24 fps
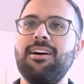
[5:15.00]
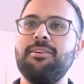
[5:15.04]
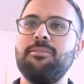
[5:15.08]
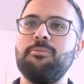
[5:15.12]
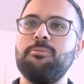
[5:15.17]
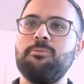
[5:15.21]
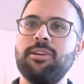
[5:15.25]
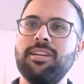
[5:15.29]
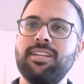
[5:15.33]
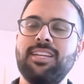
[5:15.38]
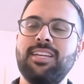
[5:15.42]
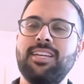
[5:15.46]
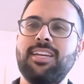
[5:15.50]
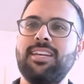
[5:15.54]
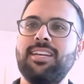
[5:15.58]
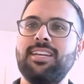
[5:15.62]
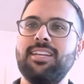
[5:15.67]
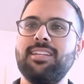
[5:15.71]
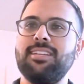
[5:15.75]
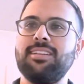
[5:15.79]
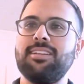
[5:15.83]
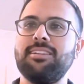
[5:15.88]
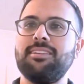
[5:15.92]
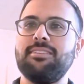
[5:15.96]
We
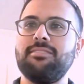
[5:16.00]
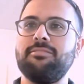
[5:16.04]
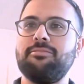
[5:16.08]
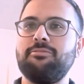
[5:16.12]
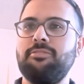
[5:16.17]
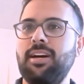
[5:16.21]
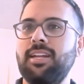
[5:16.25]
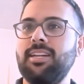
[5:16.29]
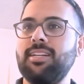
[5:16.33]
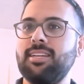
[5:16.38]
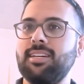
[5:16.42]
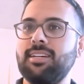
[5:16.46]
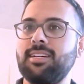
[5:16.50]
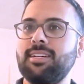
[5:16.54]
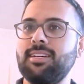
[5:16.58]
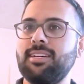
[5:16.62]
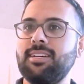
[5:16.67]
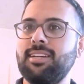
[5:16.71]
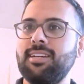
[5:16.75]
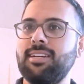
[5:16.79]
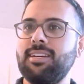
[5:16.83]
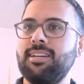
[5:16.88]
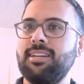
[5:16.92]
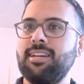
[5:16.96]
need funding.
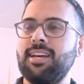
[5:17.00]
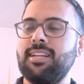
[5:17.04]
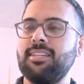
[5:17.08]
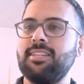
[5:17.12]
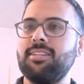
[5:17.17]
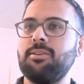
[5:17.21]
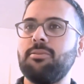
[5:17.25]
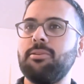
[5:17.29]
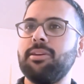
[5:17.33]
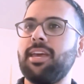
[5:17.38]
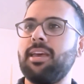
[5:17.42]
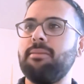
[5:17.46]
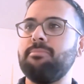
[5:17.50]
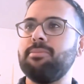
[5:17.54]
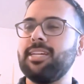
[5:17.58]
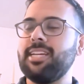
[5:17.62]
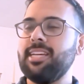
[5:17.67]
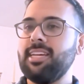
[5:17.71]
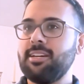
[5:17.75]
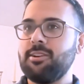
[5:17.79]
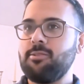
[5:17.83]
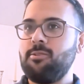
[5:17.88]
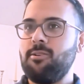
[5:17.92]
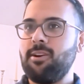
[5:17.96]
And so we came to
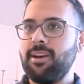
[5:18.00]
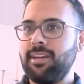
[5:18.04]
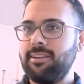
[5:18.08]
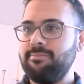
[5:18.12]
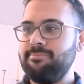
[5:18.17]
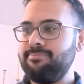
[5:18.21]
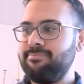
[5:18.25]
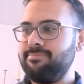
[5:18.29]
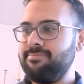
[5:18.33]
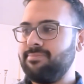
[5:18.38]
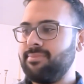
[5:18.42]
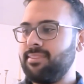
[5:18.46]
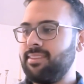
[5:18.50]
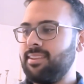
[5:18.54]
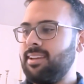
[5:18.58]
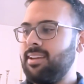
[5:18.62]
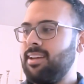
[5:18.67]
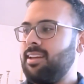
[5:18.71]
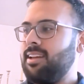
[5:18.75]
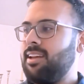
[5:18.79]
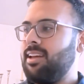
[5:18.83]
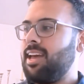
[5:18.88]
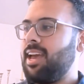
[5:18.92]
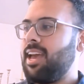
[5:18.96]
Gitcoin,
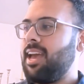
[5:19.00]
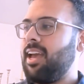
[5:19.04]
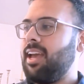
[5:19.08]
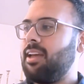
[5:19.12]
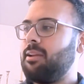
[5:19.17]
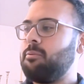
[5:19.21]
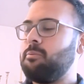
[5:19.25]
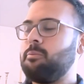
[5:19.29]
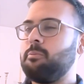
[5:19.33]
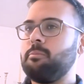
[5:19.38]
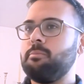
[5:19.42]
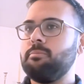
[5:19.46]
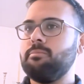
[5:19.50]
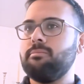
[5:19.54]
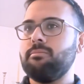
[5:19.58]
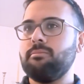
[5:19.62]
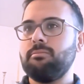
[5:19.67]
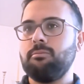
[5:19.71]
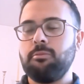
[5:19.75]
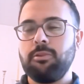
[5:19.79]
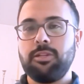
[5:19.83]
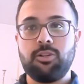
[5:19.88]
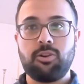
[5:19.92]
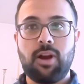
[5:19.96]
and
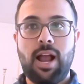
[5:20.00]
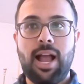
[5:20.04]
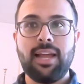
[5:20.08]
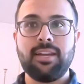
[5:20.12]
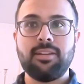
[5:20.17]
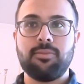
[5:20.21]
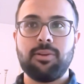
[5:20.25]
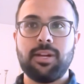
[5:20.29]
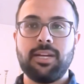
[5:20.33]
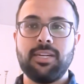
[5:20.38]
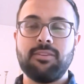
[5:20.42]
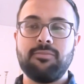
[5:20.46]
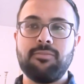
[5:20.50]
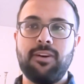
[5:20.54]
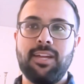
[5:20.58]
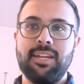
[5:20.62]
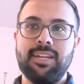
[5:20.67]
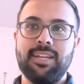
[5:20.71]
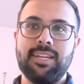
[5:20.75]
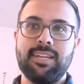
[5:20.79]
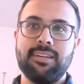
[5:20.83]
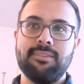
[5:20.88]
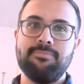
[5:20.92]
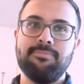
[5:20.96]
we tried to raise
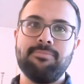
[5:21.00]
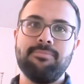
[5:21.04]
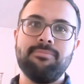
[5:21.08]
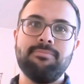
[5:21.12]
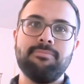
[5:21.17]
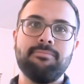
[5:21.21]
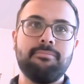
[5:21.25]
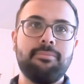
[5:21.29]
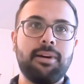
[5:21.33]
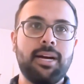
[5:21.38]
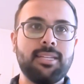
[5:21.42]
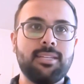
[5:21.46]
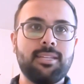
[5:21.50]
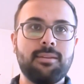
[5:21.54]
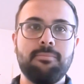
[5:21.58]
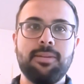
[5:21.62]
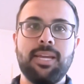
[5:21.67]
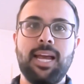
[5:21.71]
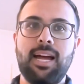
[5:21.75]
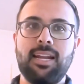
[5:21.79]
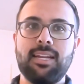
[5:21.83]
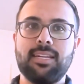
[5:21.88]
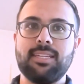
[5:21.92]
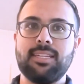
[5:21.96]
funding, but to
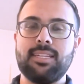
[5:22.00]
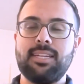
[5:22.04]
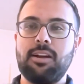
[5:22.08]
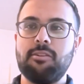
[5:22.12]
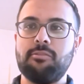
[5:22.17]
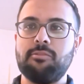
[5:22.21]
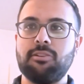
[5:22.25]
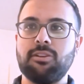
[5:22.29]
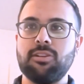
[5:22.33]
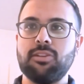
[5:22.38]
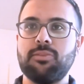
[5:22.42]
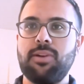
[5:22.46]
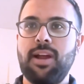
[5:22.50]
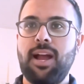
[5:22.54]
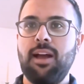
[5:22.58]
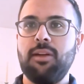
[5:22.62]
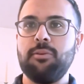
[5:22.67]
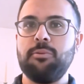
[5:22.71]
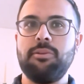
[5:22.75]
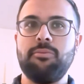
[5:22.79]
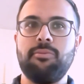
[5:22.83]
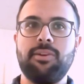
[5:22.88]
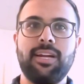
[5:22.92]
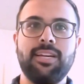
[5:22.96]
be honest, in our first
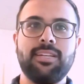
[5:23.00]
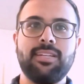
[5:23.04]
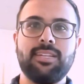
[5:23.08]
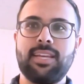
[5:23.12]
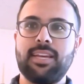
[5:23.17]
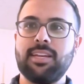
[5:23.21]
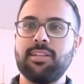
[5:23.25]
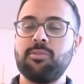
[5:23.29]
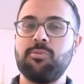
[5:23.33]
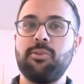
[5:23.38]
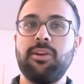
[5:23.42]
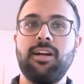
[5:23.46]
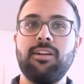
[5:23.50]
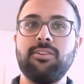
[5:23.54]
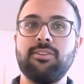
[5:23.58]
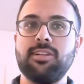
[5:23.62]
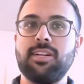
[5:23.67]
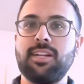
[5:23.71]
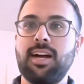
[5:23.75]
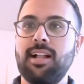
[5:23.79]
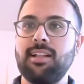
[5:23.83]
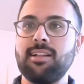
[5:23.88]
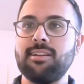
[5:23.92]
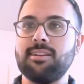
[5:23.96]
round, we raised like
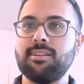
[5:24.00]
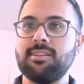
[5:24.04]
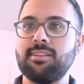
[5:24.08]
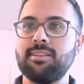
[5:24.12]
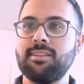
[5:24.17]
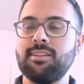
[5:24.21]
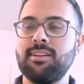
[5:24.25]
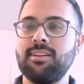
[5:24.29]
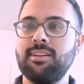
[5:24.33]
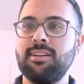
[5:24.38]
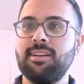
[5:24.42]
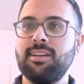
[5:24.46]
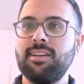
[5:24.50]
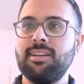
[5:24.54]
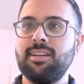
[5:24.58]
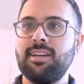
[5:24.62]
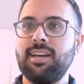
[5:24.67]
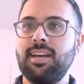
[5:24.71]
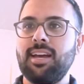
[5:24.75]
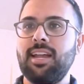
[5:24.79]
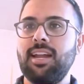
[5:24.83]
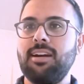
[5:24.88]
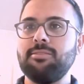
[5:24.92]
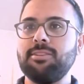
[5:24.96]
$300.
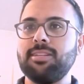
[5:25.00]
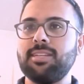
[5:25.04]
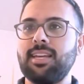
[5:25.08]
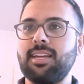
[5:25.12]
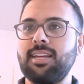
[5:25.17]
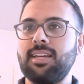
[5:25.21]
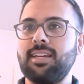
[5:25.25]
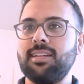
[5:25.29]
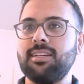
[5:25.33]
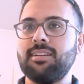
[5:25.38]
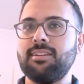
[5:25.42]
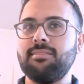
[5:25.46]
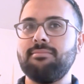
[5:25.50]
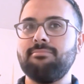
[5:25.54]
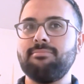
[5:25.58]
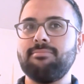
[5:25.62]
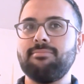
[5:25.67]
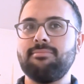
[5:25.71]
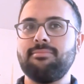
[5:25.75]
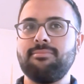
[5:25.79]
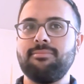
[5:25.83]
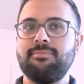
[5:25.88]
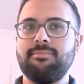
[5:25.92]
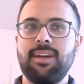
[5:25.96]
And I was like,
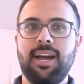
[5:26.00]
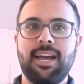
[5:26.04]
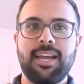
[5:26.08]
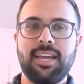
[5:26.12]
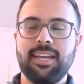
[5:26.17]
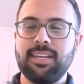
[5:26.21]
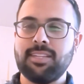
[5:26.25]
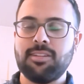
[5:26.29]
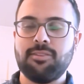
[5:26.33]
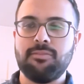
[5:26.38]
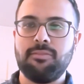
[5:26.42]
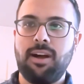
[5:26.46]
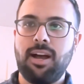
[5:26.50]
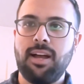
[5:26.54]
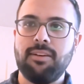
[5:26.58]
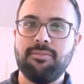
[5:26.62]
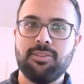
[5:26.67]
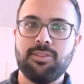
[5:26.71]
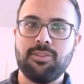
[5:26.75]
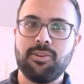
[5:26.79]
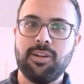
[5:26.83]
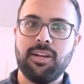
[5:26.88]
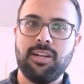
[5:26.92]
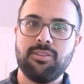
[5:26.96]
I can't survive
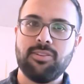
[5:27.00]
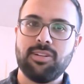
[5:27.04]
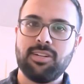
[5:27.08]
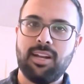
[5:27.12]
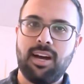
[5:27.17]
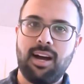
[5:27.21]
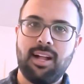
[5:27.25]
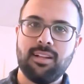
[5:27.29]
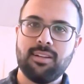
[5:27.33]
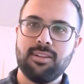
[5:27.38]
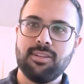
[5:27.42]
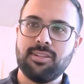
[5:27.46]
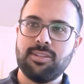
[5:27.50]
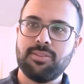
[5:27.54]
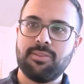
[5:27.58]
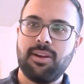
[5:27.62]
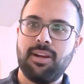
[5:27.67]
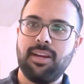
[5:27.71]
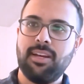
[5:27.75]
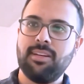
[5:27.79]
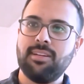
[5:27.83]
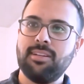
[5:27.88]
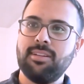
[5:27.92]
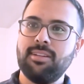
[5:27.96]
on $300,
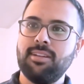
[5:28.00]
right?